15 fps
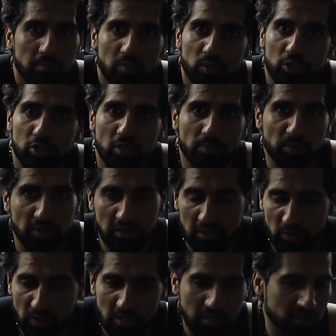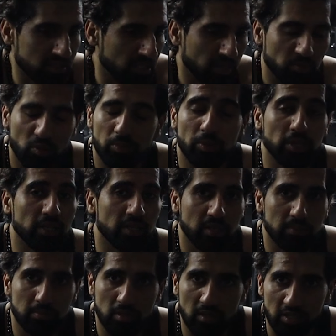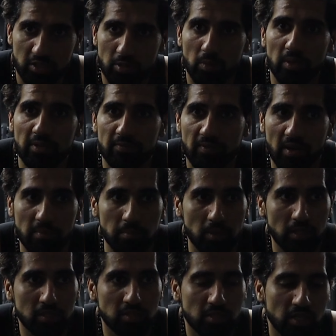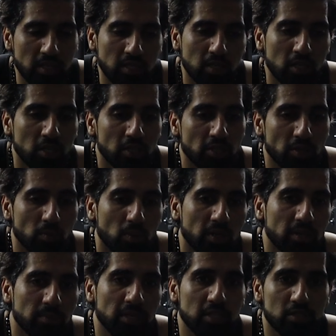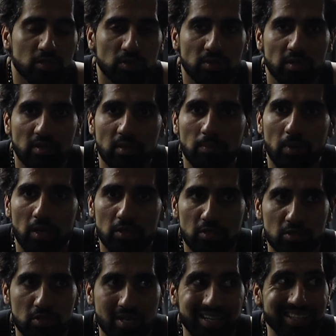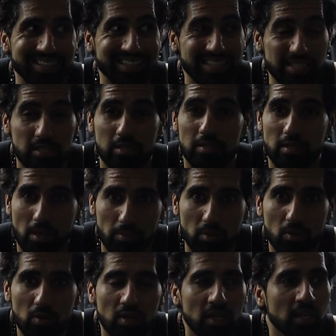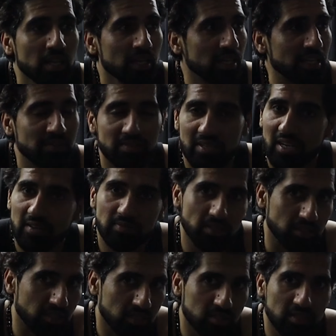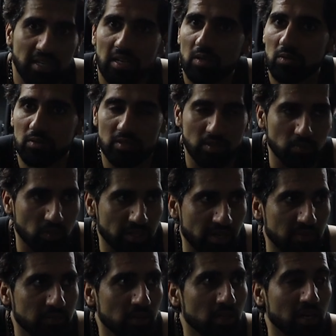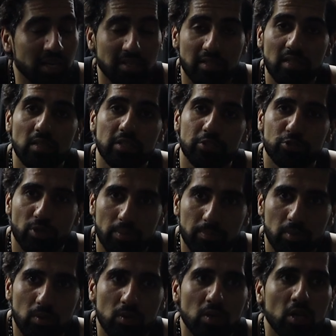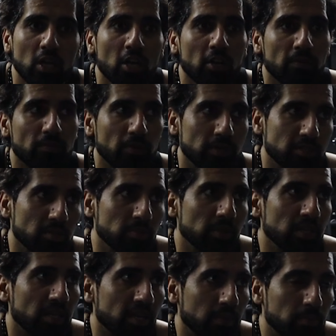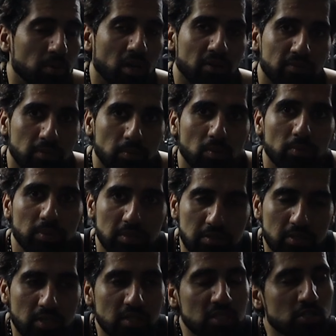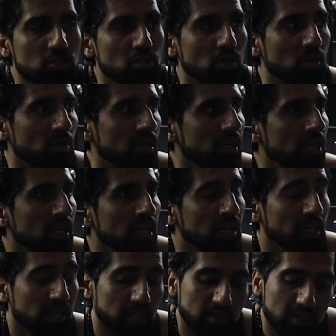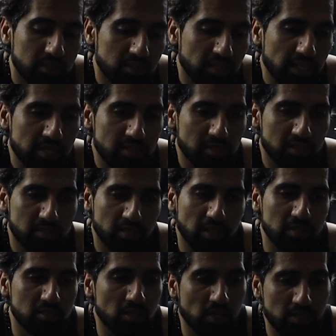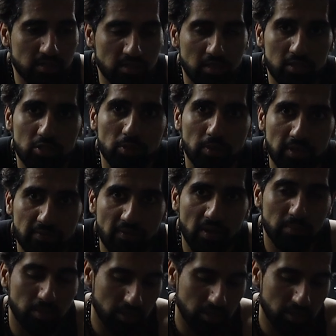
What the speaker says: with shipping included. Let's say we'll bring it up to like 25 bucks. You want to make sure that the margins are at least double, even after discounts and whatever, ideally triple, for it to be a profitable business. So in this case, let's say it's costing us 25